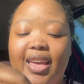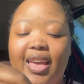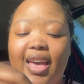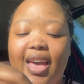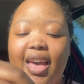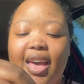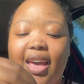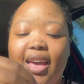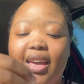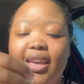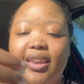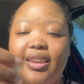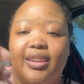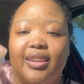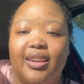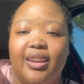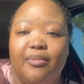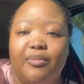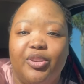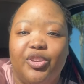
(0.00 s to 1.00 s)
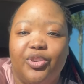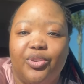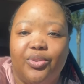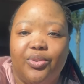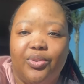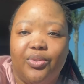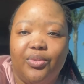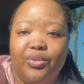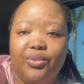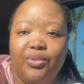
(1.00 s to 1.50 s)
And let me show
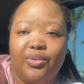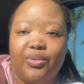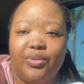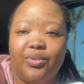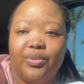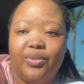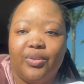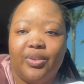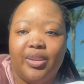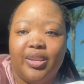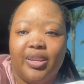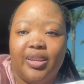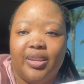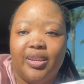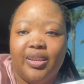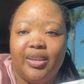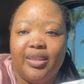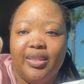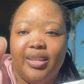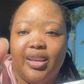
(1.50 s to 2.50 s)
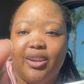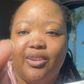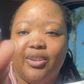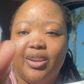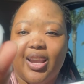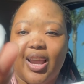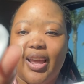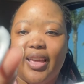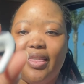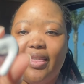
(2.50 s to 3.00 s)
you. They
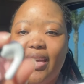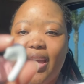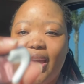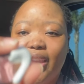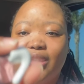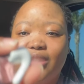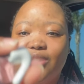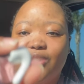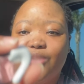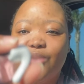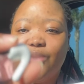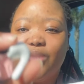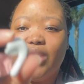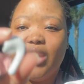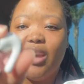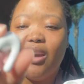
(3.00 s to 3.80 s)
look like that. So they